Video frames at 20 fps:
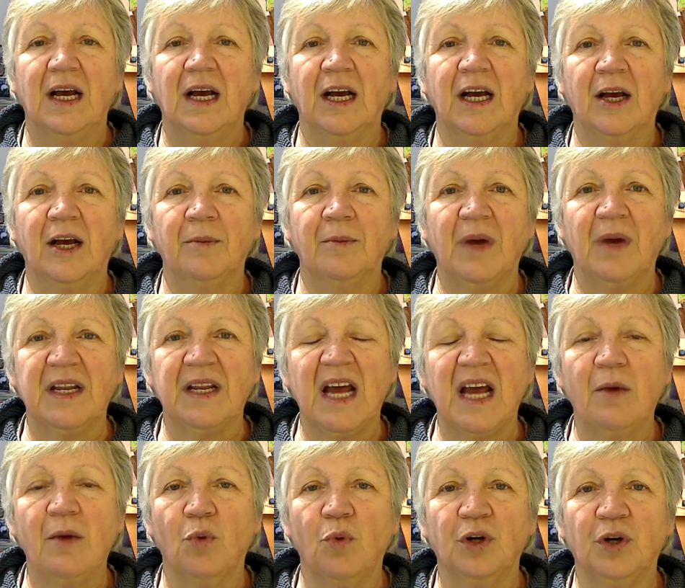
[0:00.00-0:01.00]
And
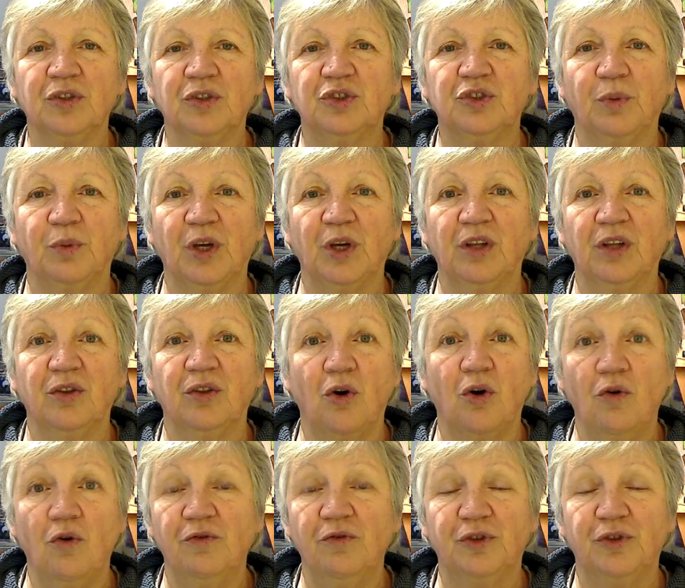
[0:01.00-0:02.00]
that works with
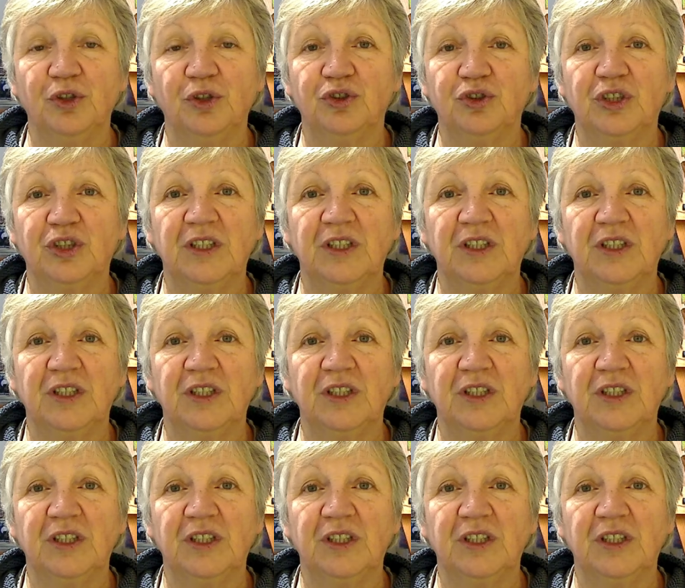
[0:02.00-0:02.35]
all fruit